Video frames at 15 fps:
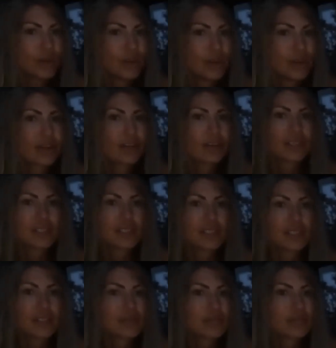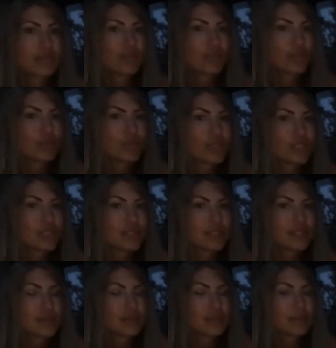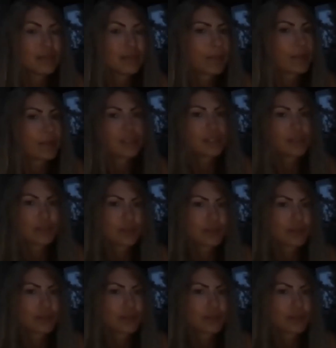their criticism or no criticism, because